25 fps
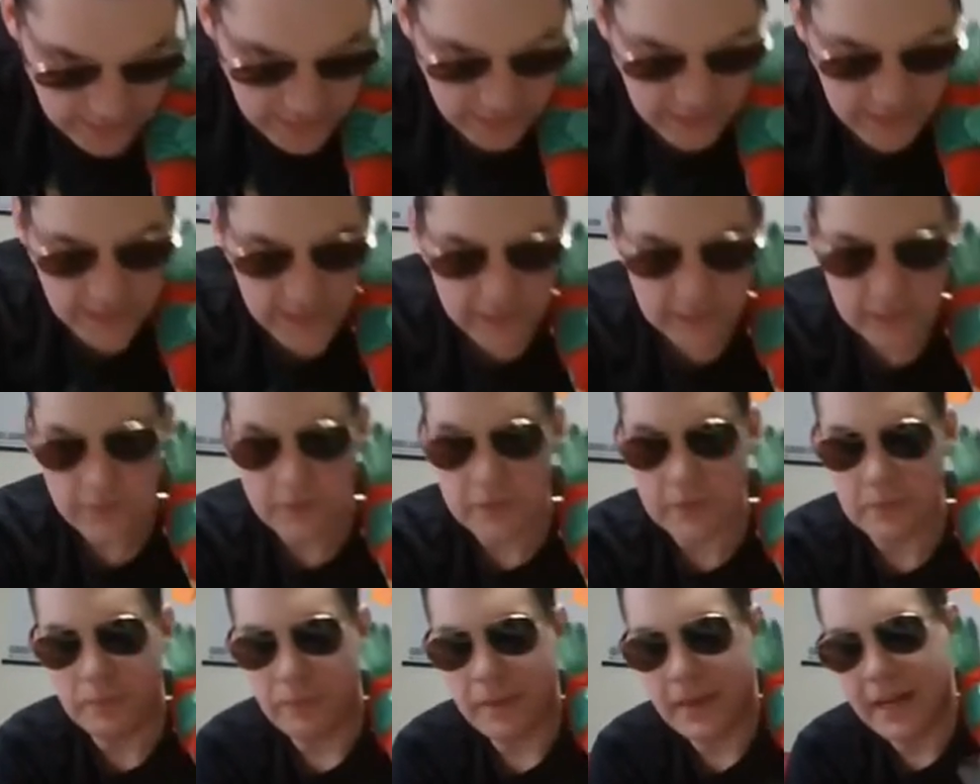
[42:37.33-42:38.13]
This was
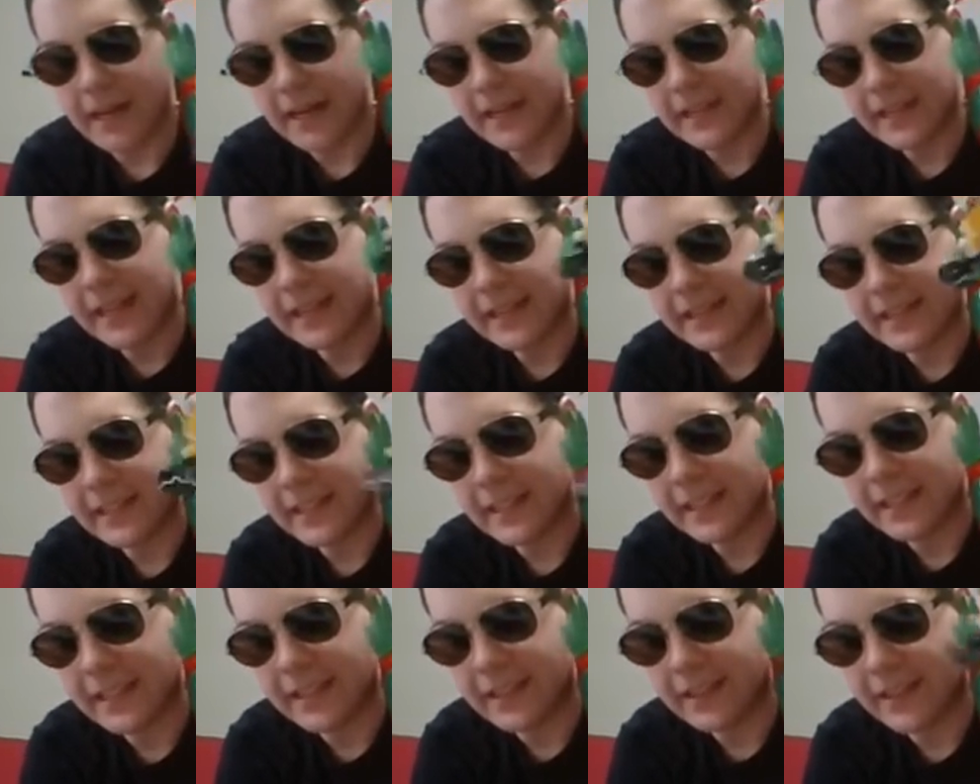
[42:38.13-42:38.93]
bought at the
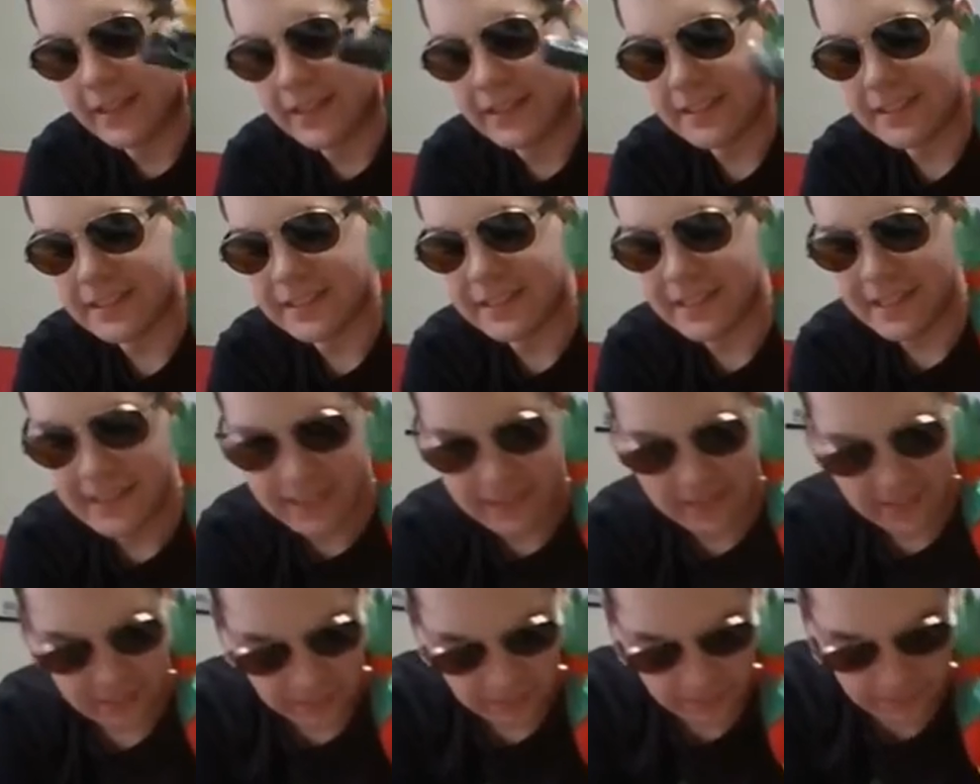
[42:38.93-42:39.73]
like
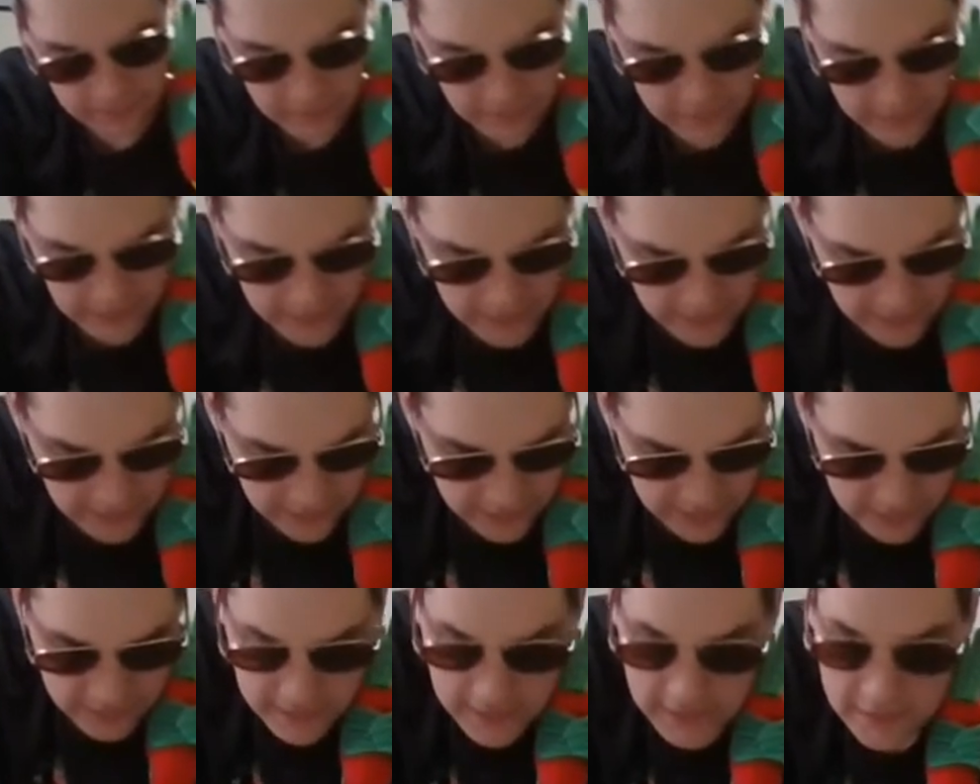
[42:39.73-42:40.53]
onsen, and
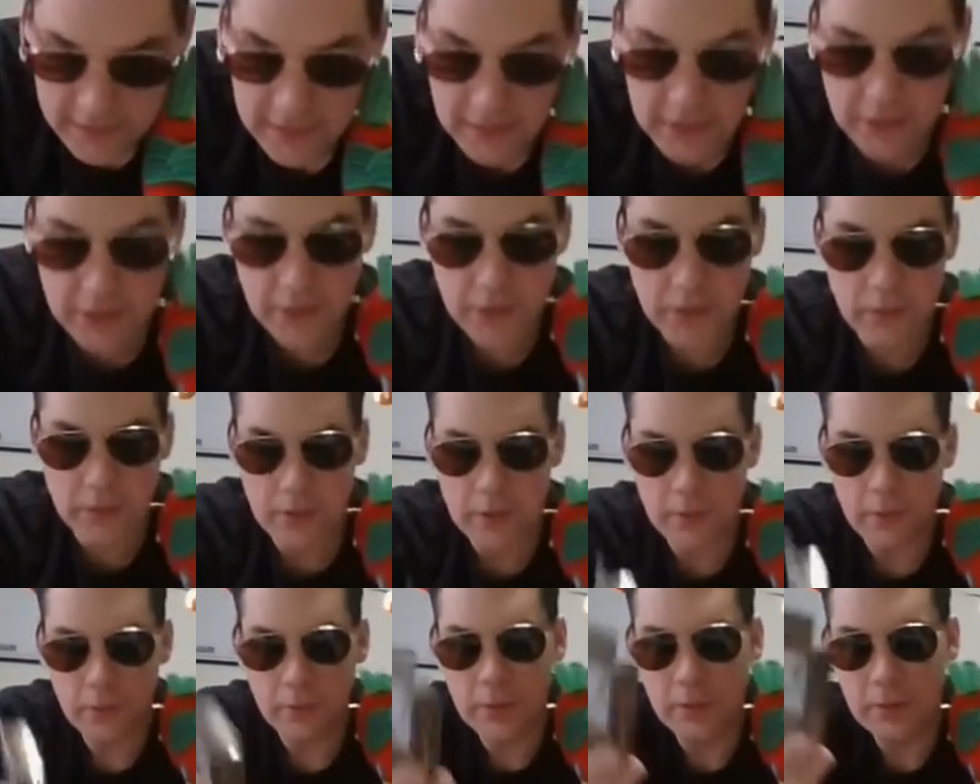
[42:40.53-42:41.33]
then these two
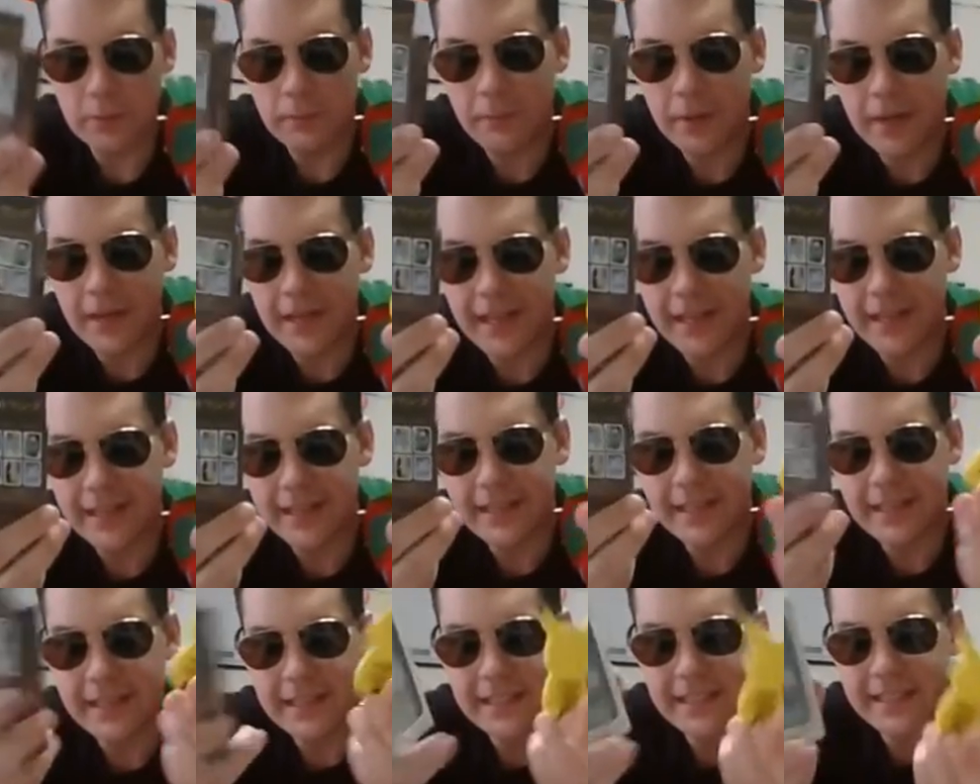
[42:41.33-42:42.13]
were bought
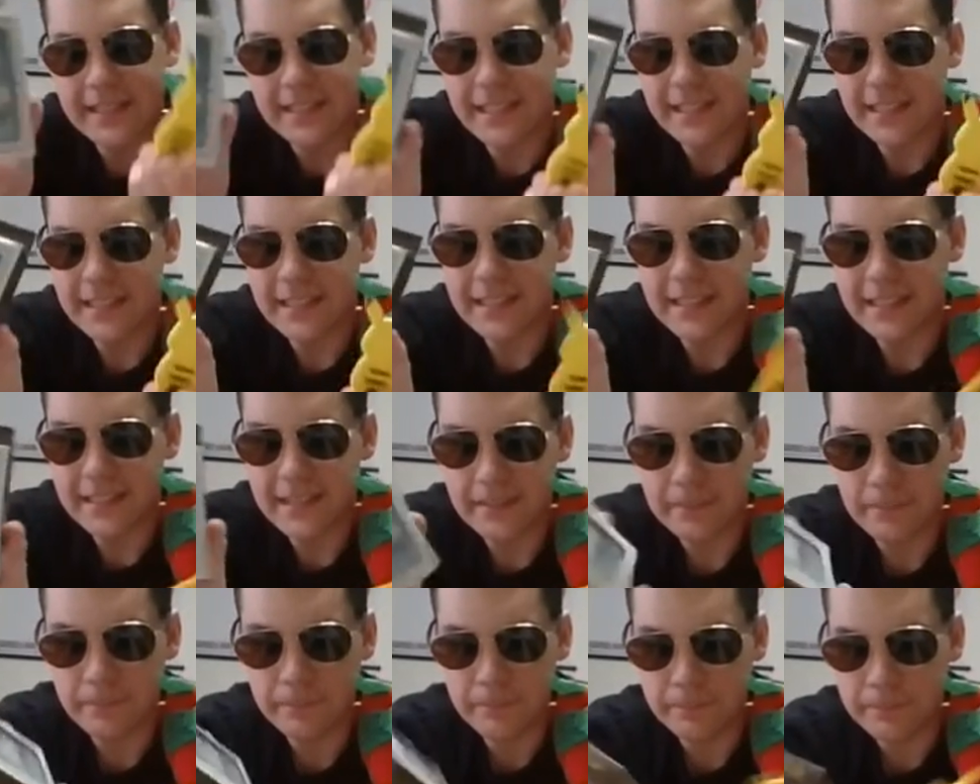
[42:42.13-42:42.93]
at the
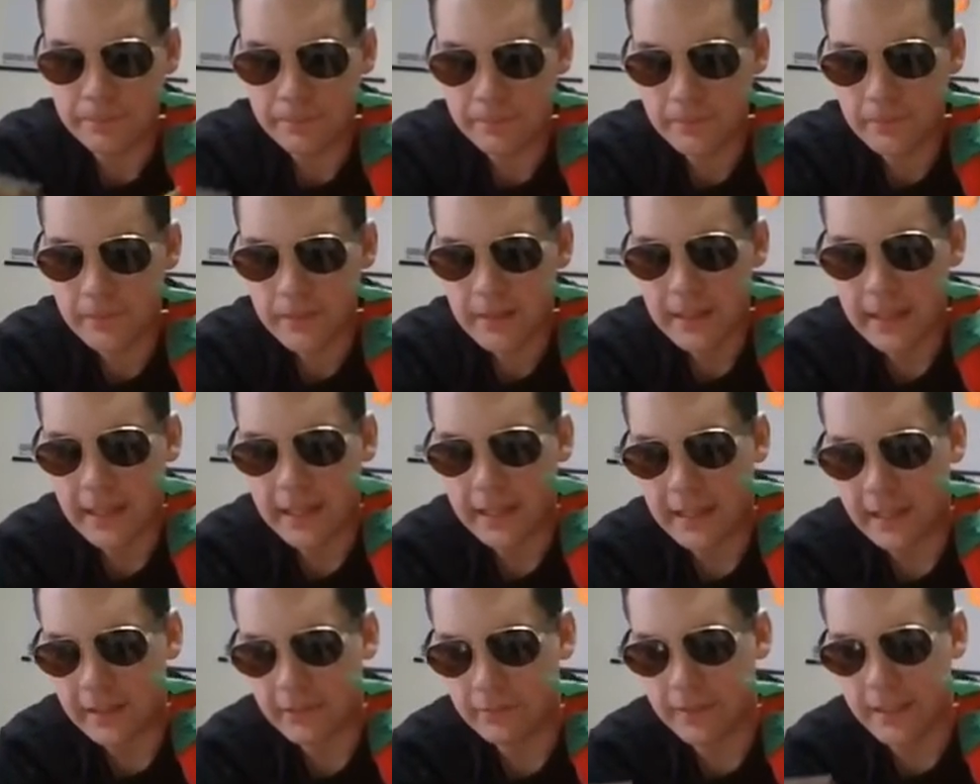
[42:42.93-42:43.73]
um, at
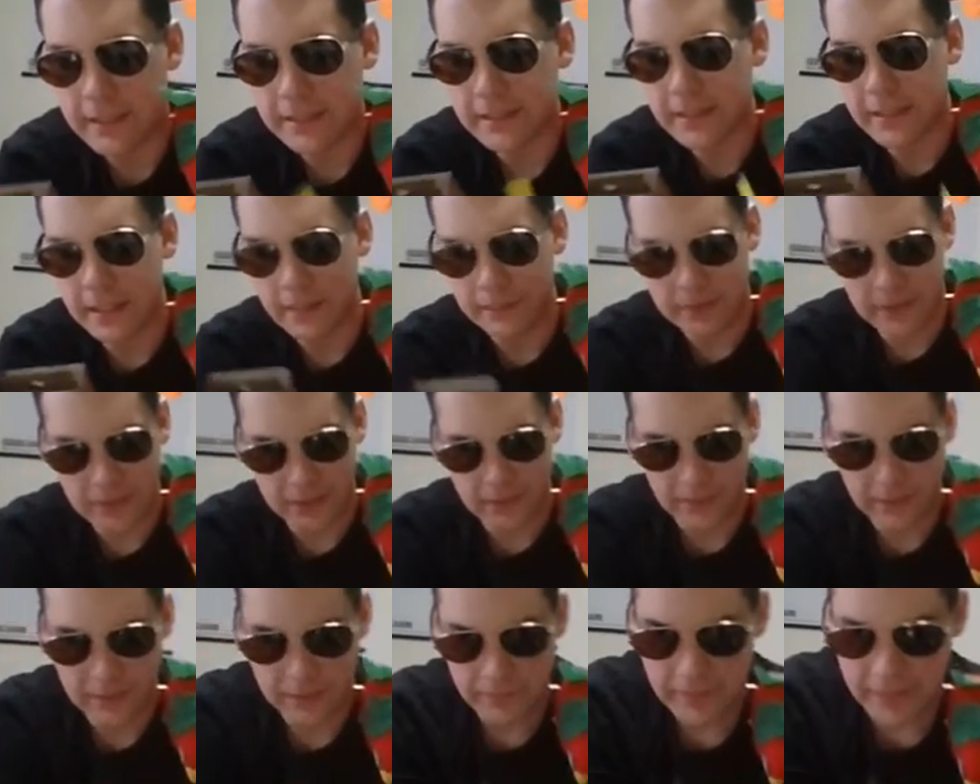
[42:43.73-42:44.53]
like rest stops on the
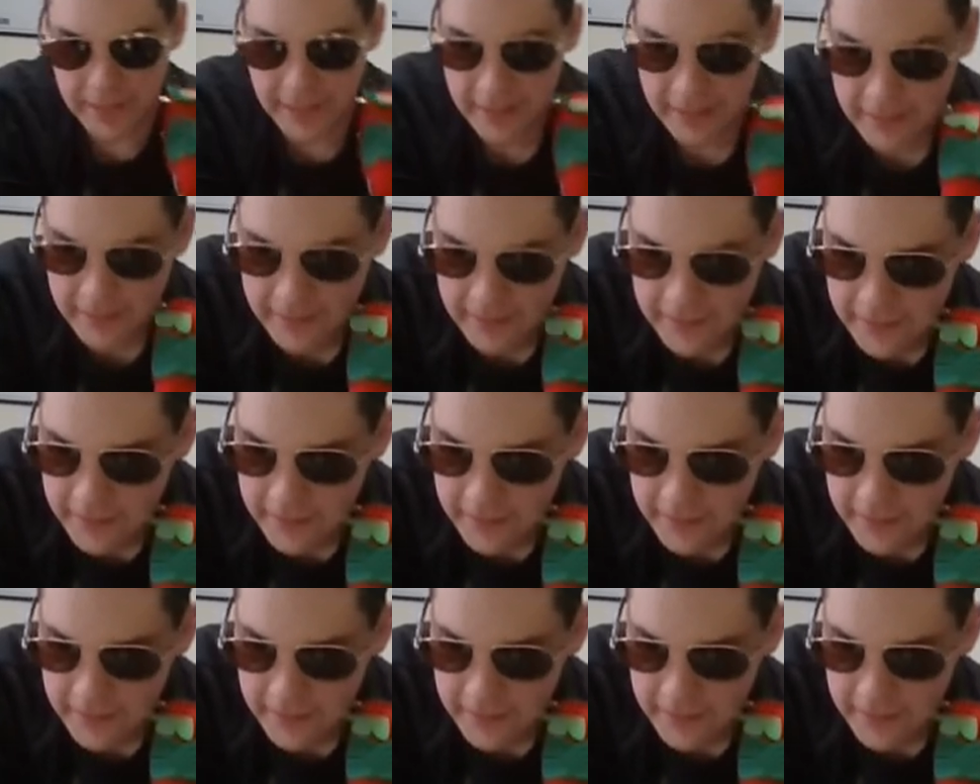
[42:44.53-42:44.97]
way back.